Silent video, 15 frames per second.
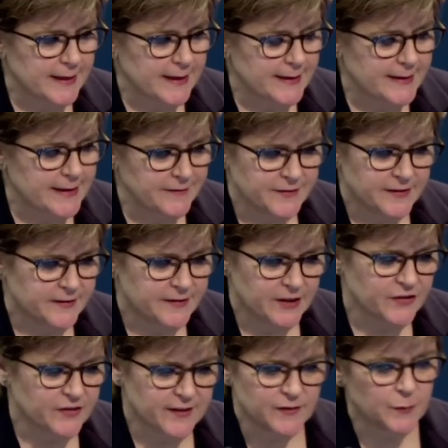in evidence
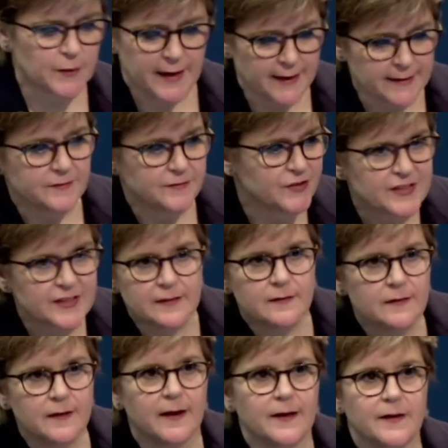sessions last week. I had never
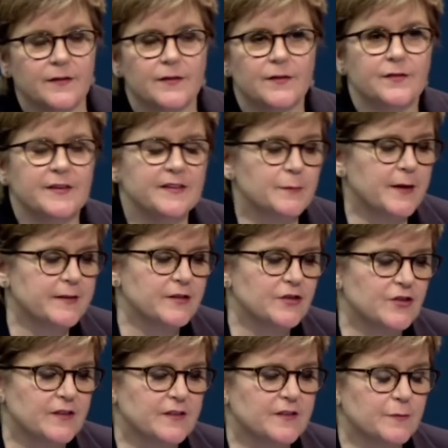seen these
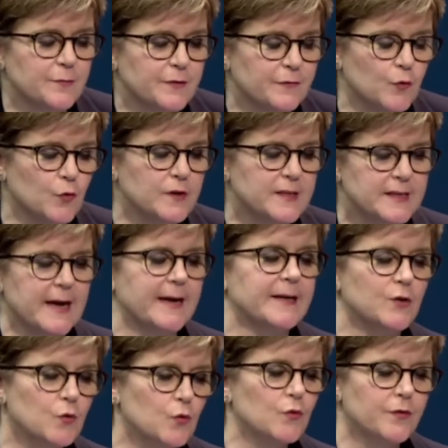messages before. Did
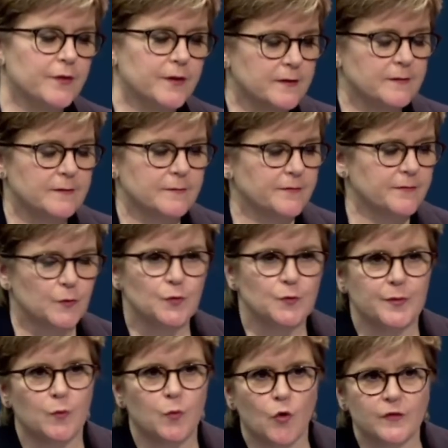I know that there
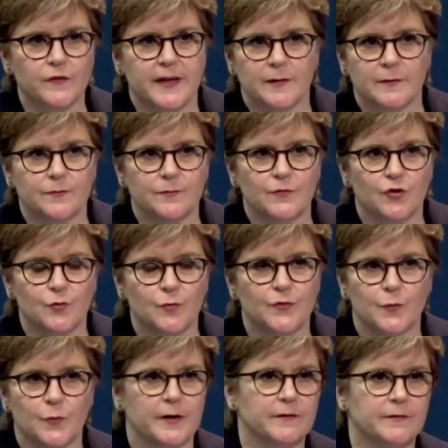would be WhatsApp
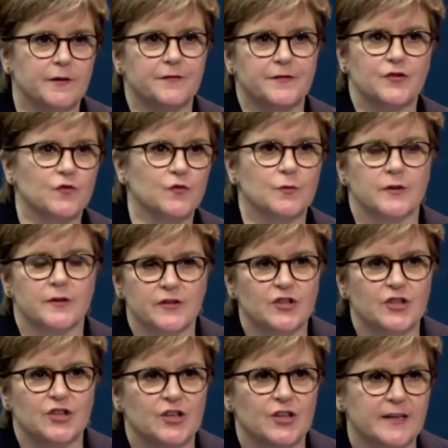groups where officials were
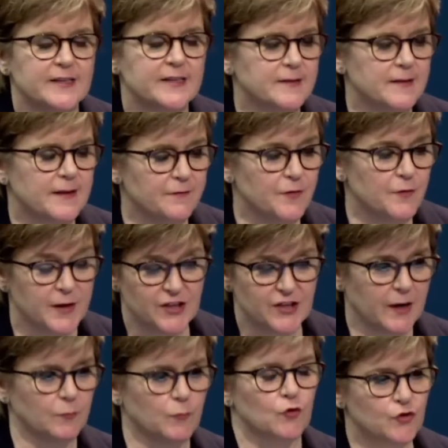exchanging
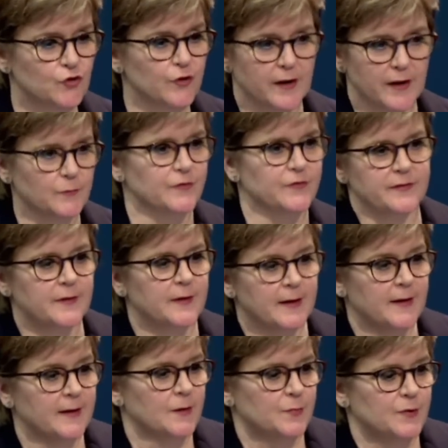information? I'm not sure I was
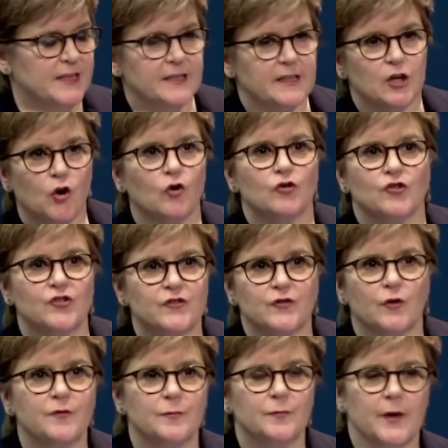particularly conscious
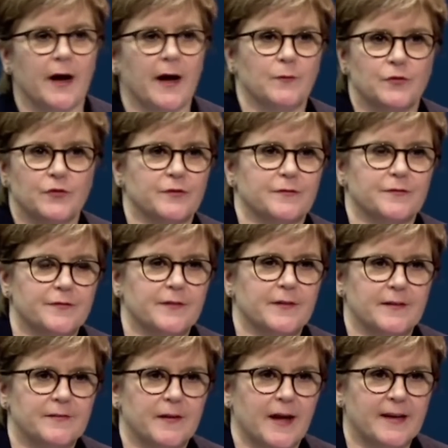of it, but I would have,
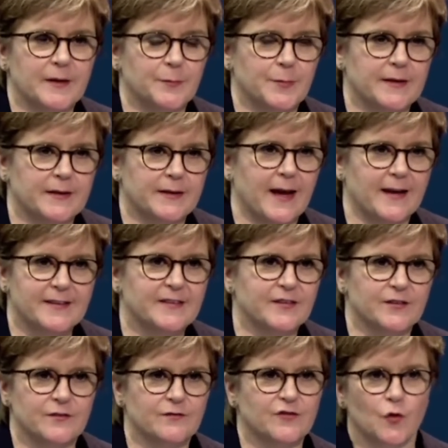had I been asked
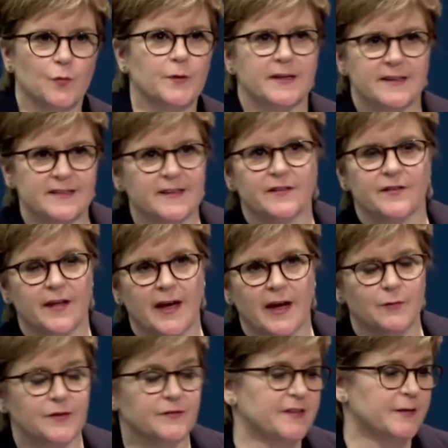to stop and consider that,
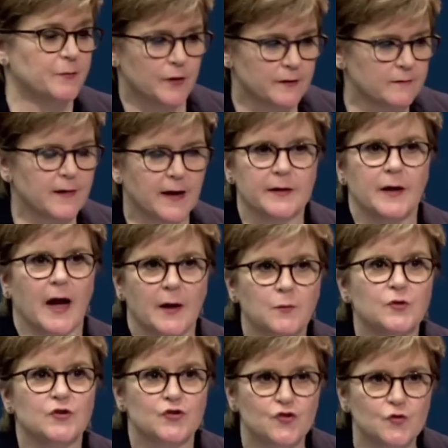I would have said, well, I
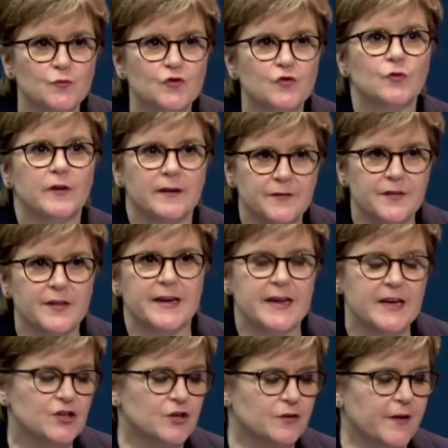would assume so, given the
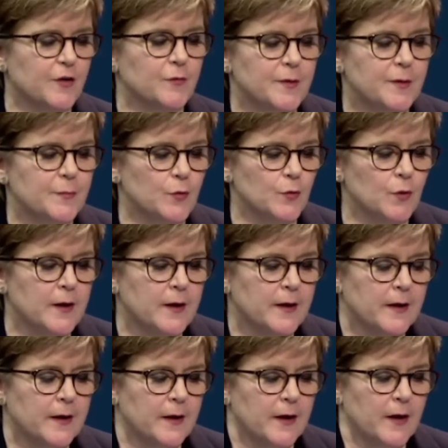nature of how people
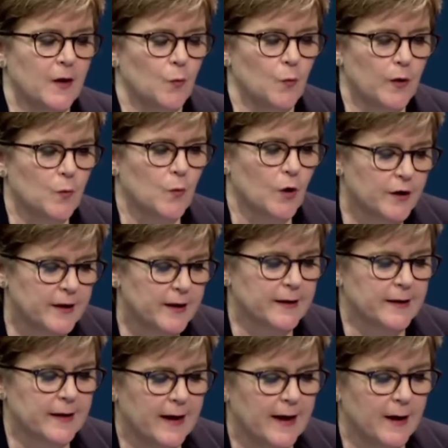we're
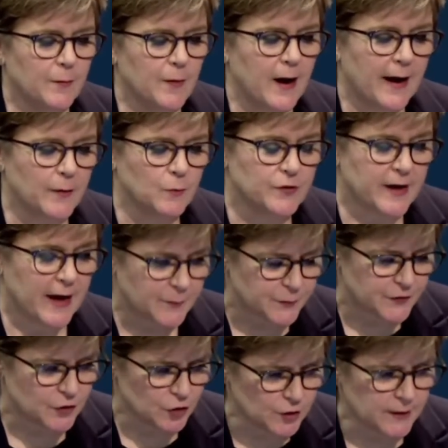working. I would
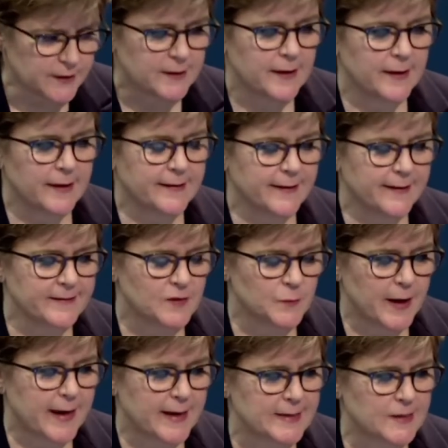absolutely
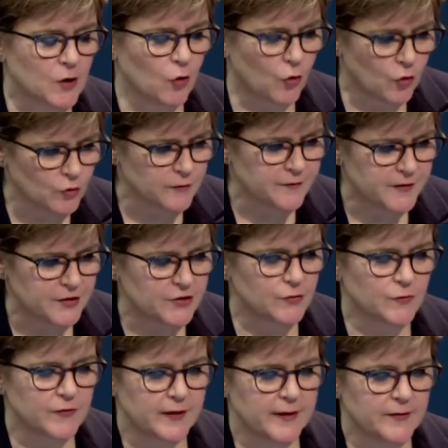expect all
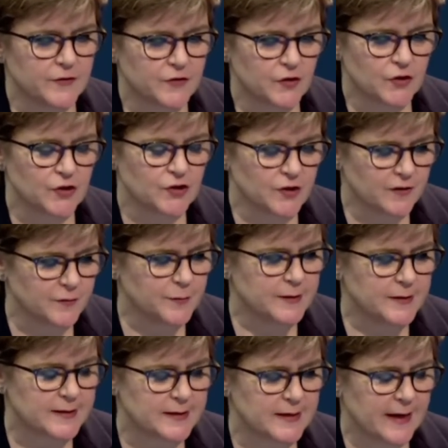officials in the Scottish
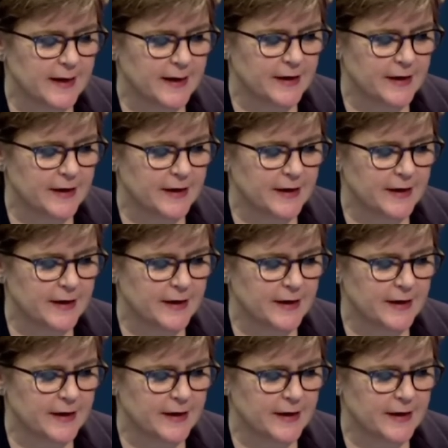Government